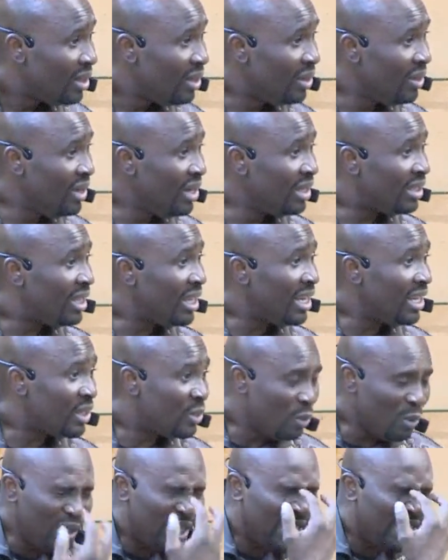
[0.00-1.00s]
You think it's
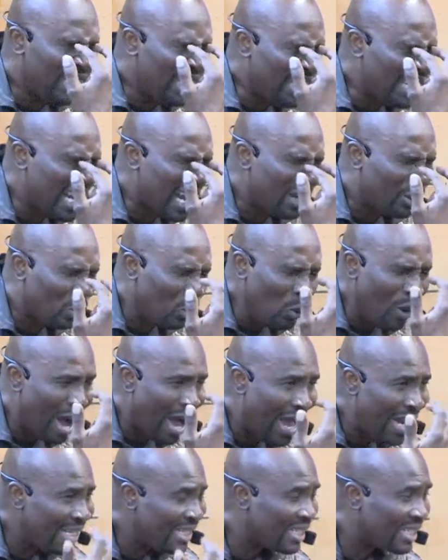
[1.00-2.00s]
with their two
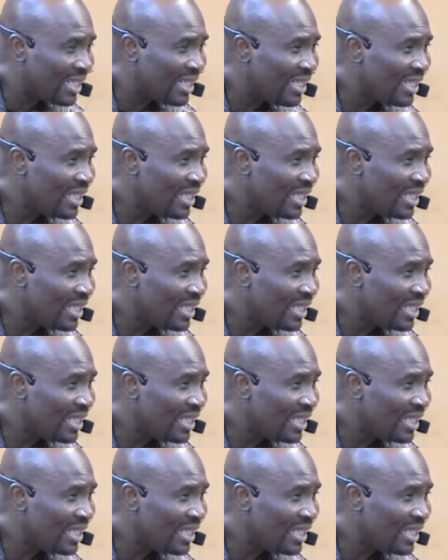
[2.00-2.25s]
eyes?